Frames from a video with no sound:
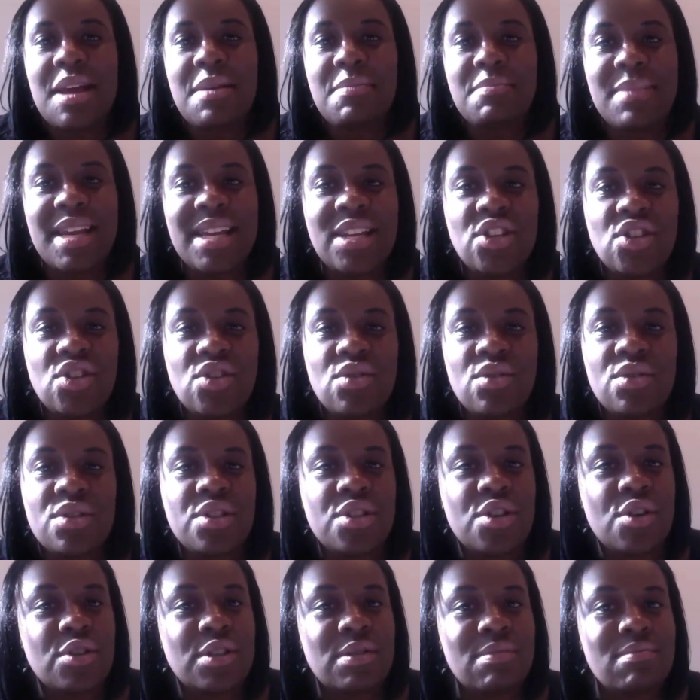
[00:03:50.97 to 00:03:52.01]
Make sure that
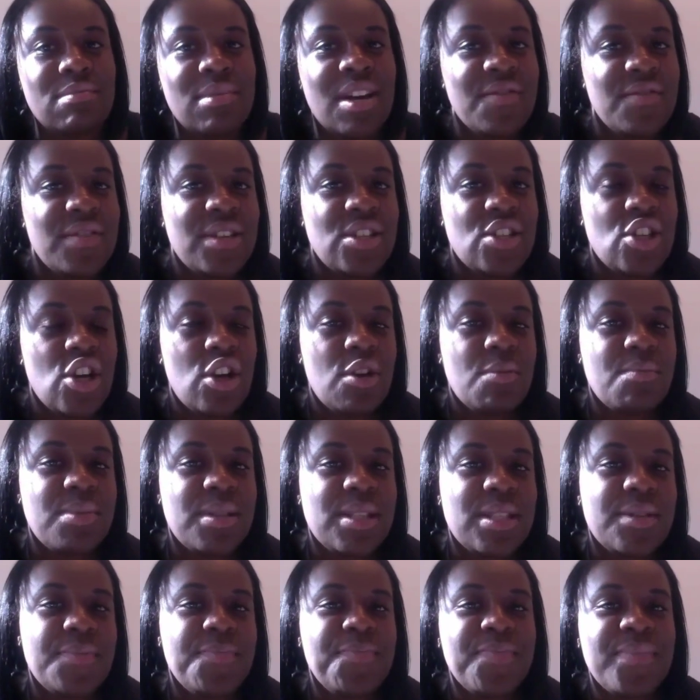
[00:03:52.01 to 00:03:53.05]
those muffin
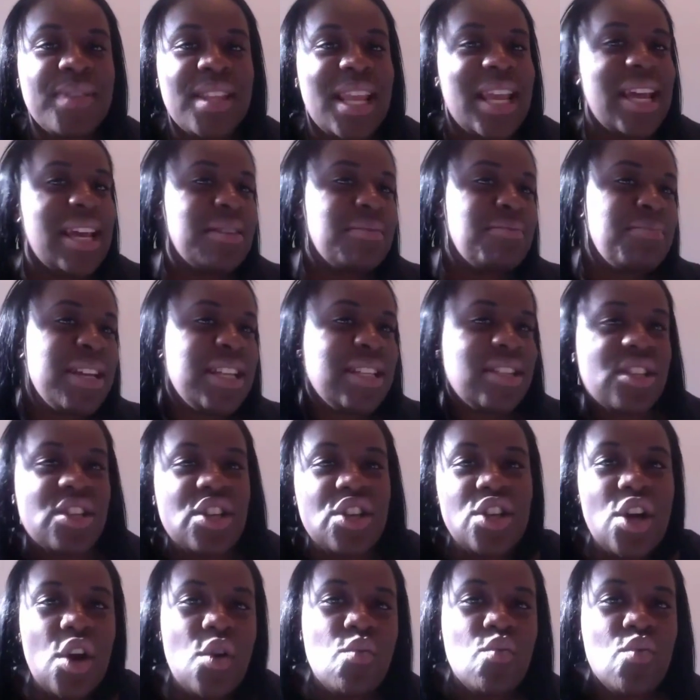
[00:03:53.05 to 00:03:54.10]
tops and bits that
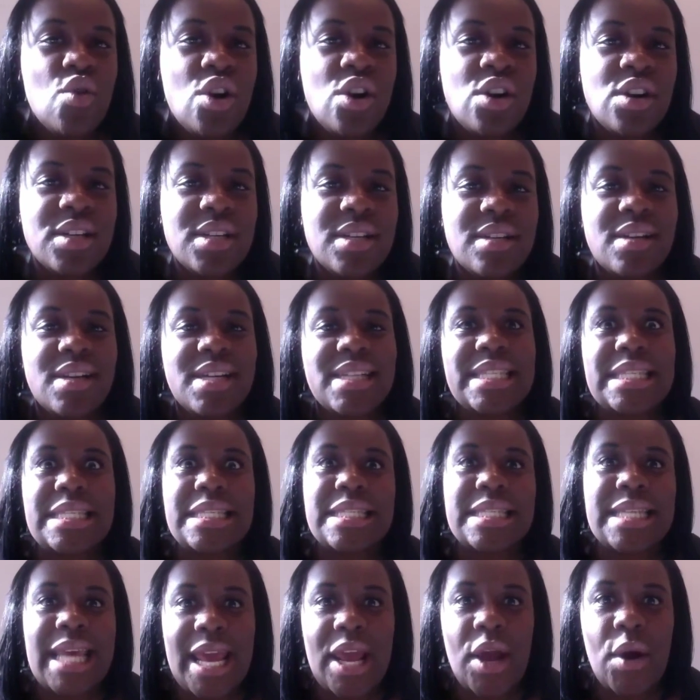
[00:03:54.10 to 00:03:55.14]
you don't want
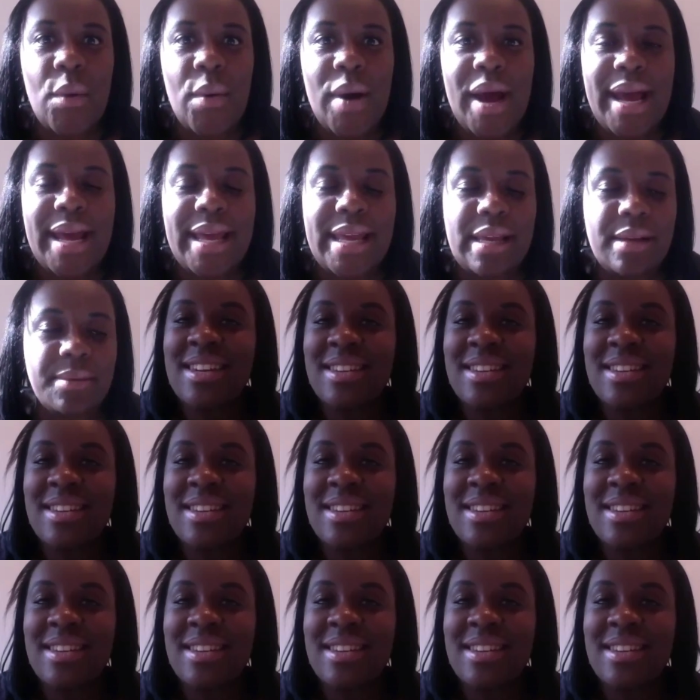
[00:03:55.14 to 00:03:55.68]
stay away.